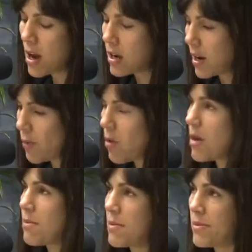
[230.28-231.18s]
now
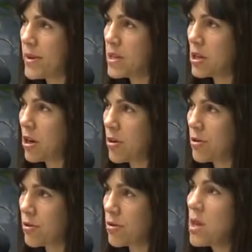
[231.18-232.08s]
what am I prepared to go
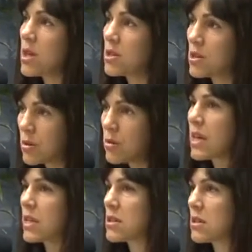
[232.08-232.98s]
through to
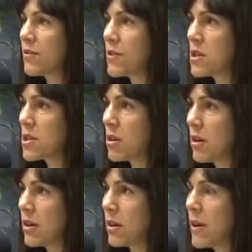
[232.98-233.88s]
get to the finish
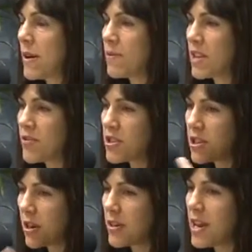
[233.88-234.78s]
line? And if you
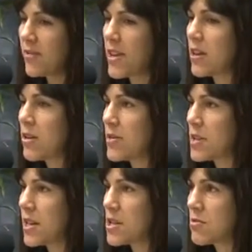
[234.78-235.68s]
don't have that
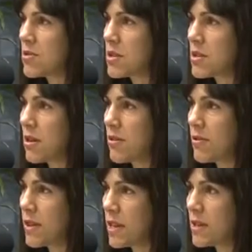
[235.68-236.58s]
conversation with
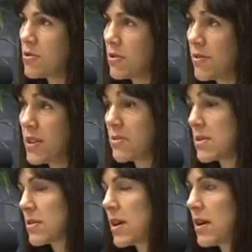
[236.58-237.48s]
yourself heading into
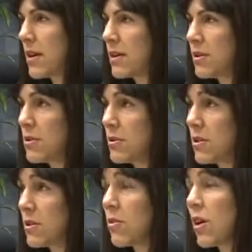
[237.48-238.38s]
events,
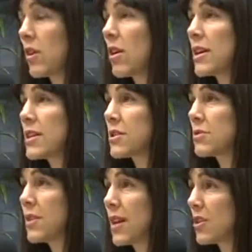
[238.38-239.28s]
you're quite likely
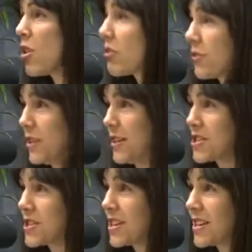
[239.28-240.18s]
to not finish,